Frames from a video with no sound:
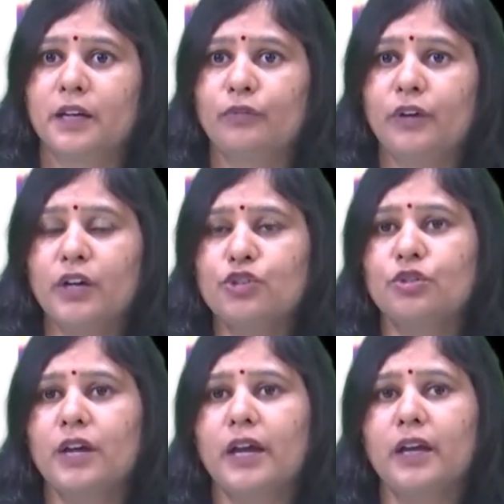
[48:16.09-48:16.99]
Where
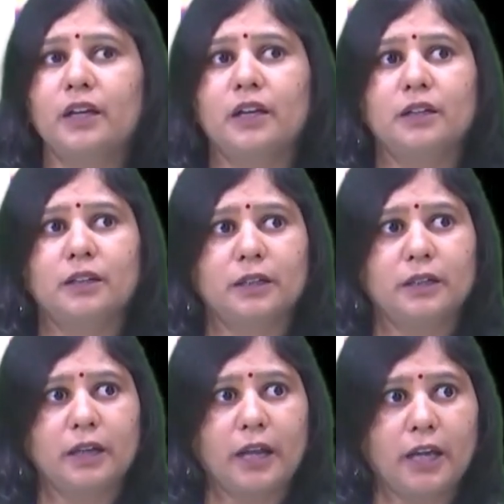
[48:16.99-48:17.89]
should I
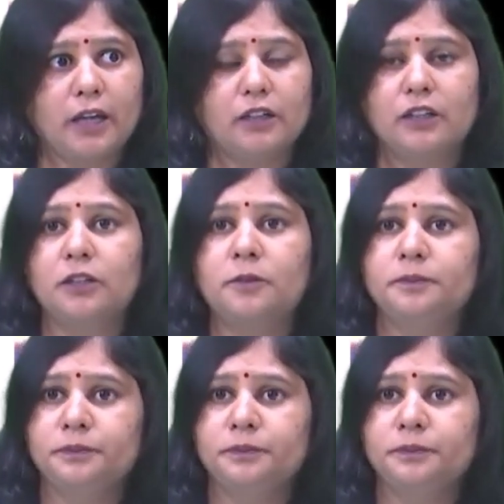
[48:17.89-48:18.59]
lay a